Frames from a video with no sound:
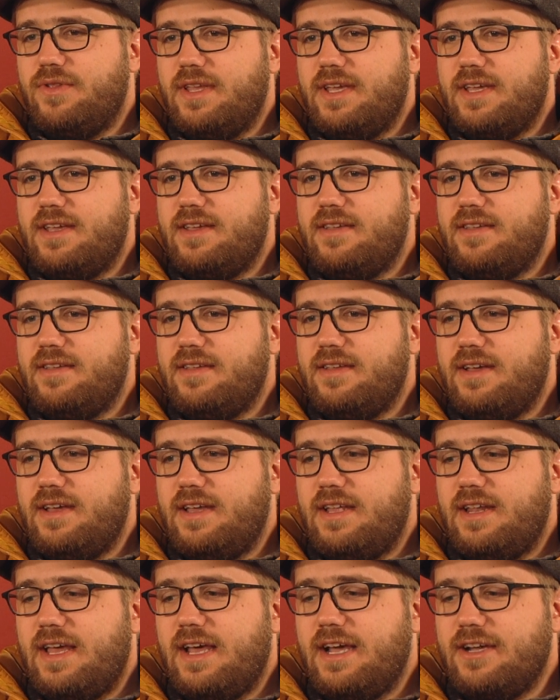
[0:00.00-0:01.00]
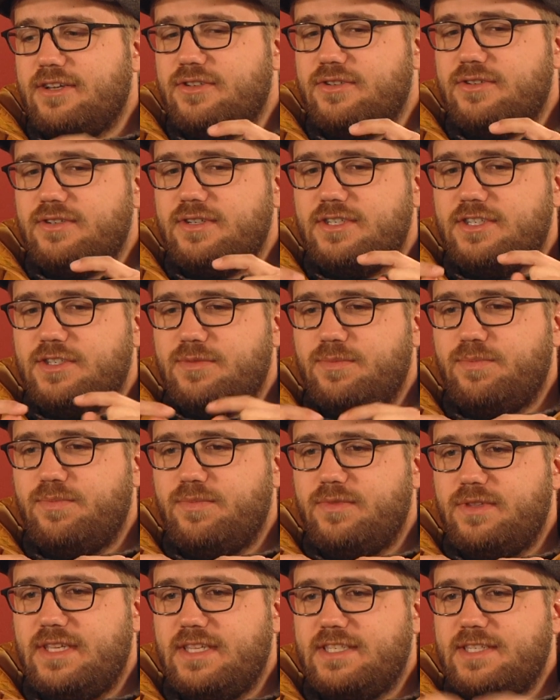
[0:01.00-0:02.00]
Like an actor
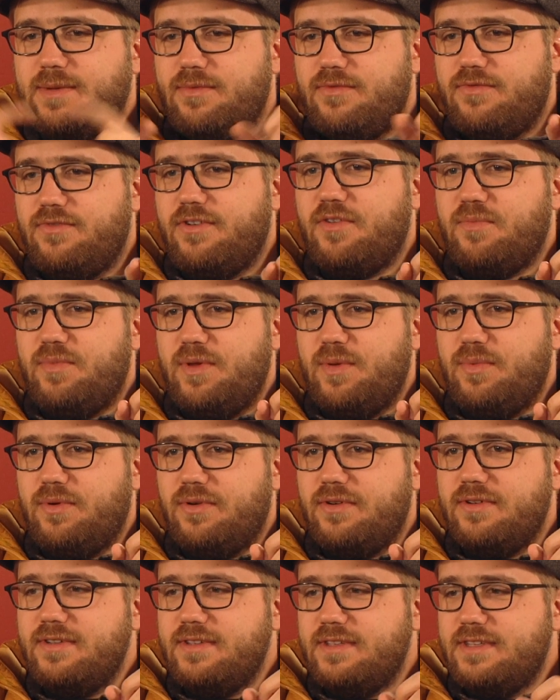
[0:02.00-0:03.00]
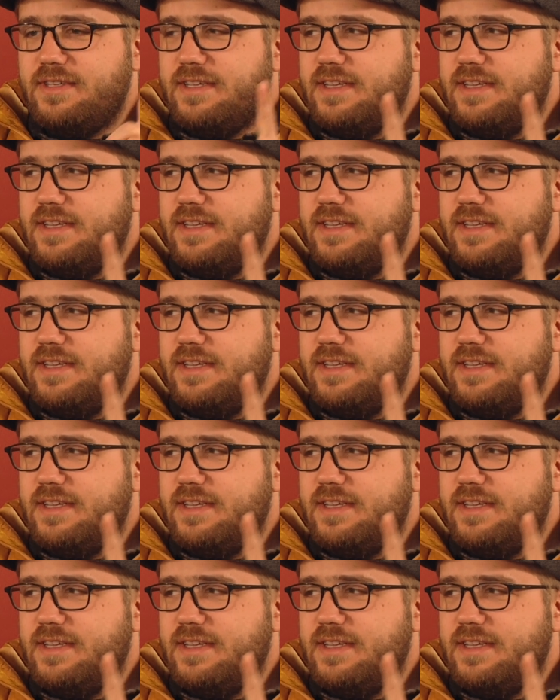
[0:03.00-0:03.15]
gets up in front of people